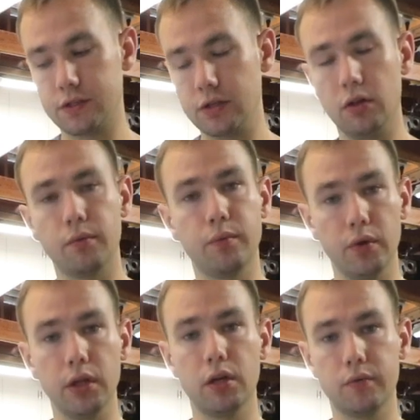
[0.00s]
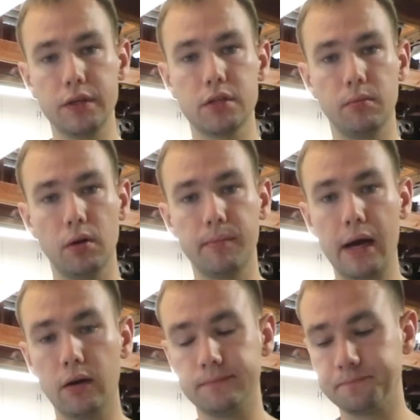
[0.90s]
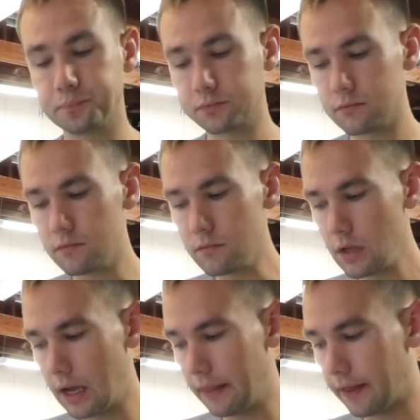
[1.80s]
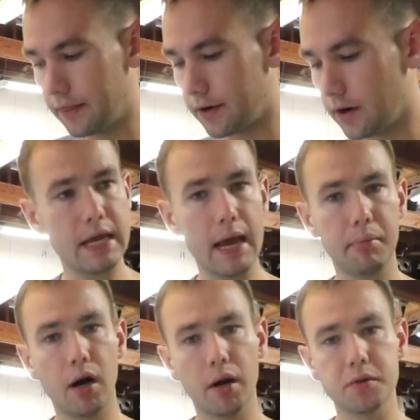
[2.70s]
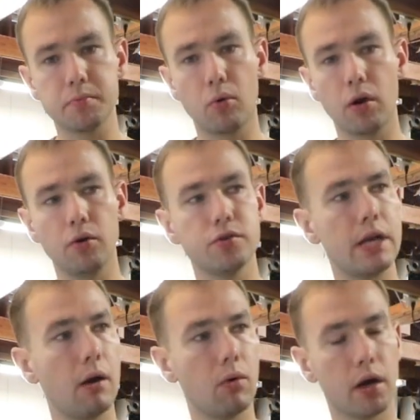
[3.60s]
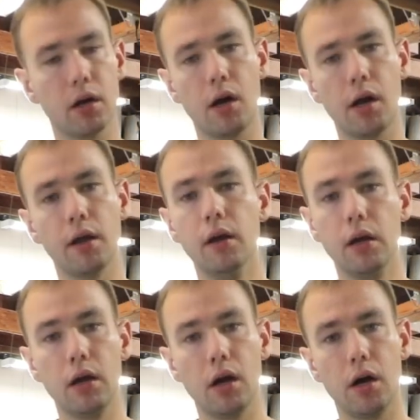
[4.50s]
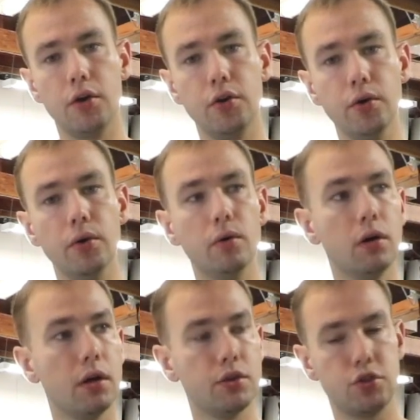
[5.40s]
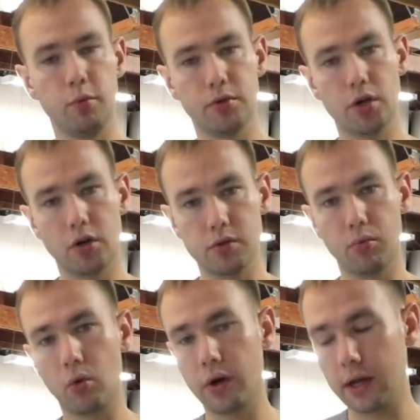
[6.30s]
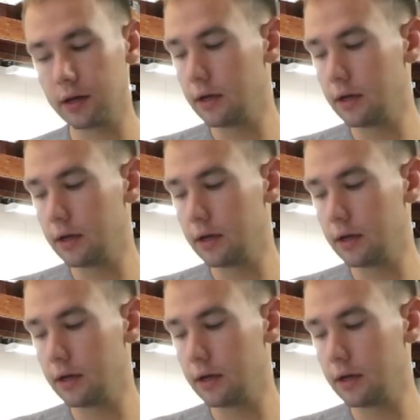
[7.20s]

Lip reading: still a really good, reasonable amount. And then there's Tampa Autosport, who's now working on a new supercharger porting.